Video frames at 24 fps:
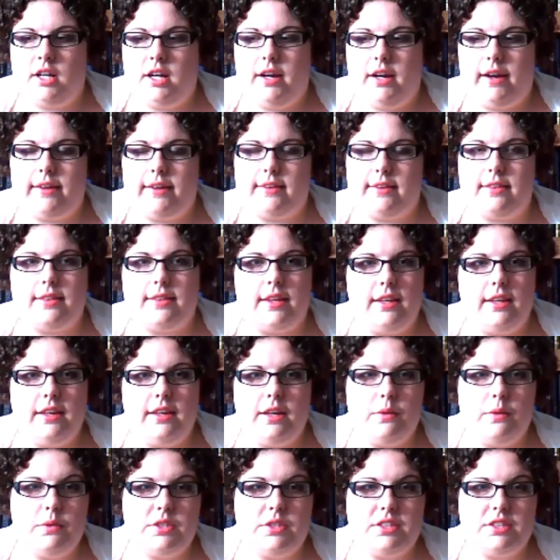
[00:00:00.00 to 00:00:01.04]
I think
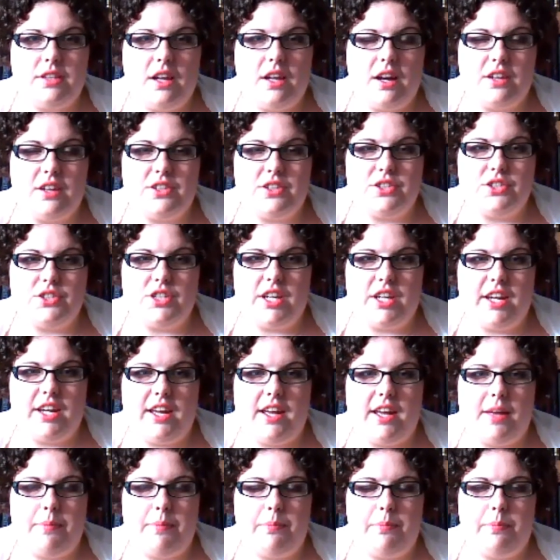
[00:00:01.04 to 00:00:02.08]
it was last year,